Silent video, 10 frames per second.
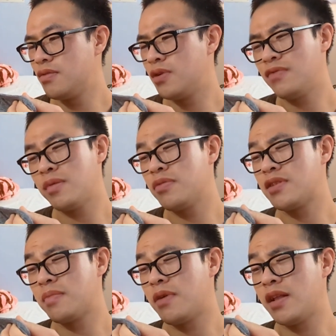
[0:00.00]

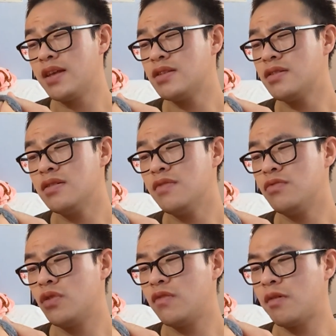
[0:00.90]
25%
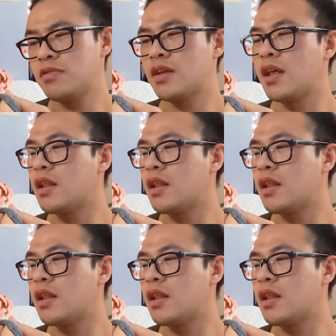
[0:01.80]
polyester, 25%